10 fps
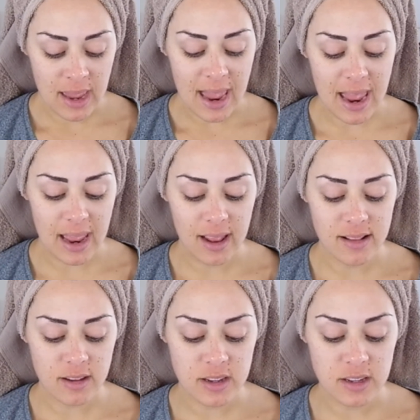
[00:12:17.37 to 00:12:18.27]
and
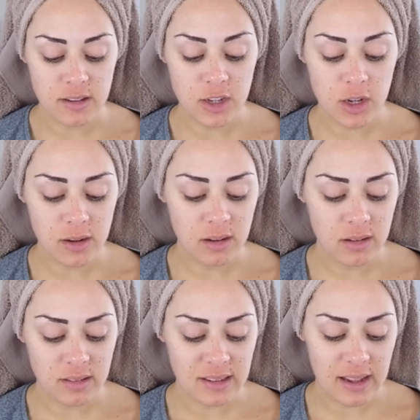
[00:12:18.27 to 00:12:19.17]
I
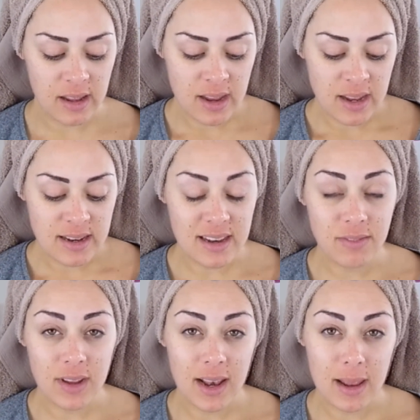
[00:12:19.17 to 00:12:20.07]
use
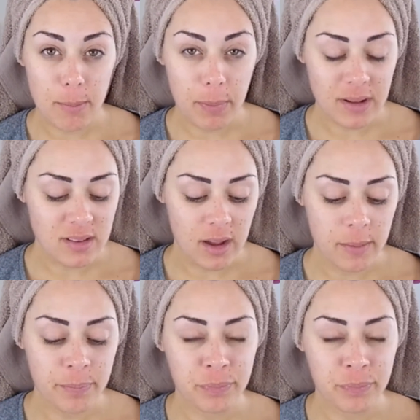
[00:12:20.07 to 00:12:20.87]
Nivea lip butter.